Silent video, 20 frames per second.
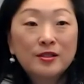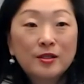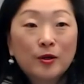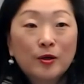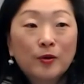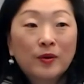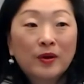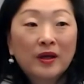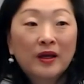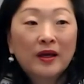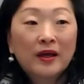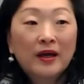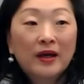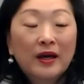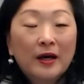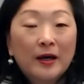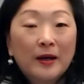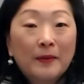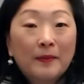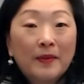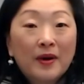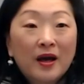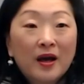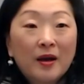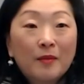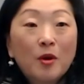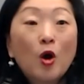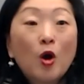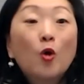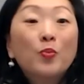So um,
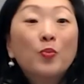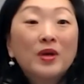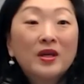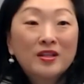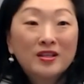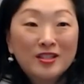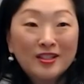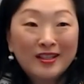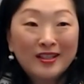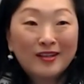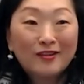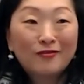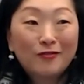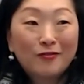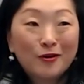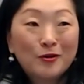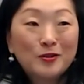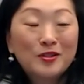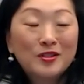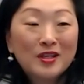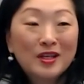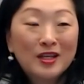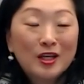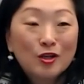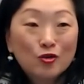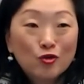I'm hoping to get folks